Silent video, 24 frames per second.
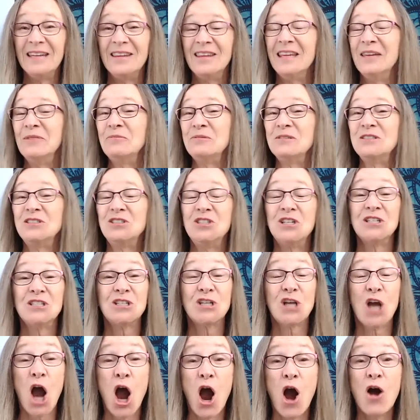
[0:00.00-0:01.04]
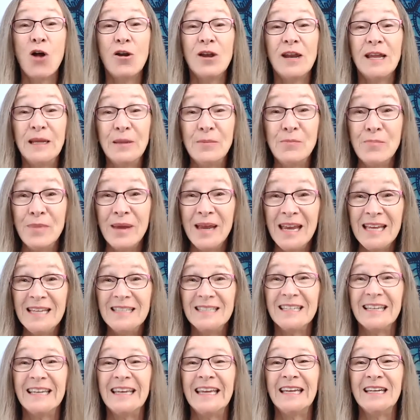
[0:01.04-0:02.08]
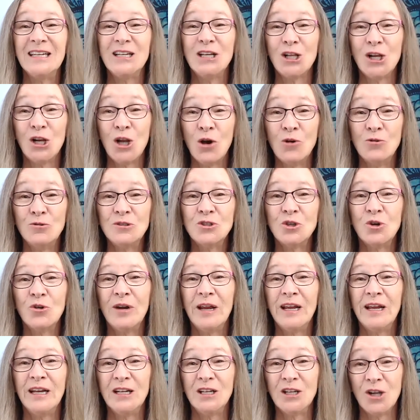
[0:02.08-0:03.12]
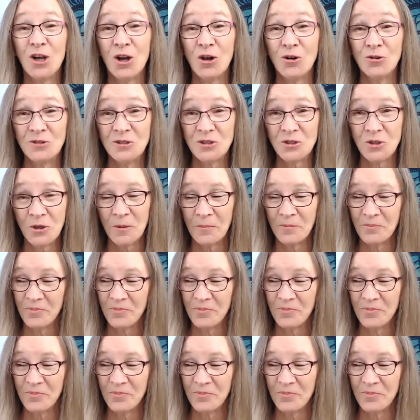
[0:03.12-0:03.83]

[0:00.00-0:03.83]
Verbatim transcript: It was just calling me to get closer and closer.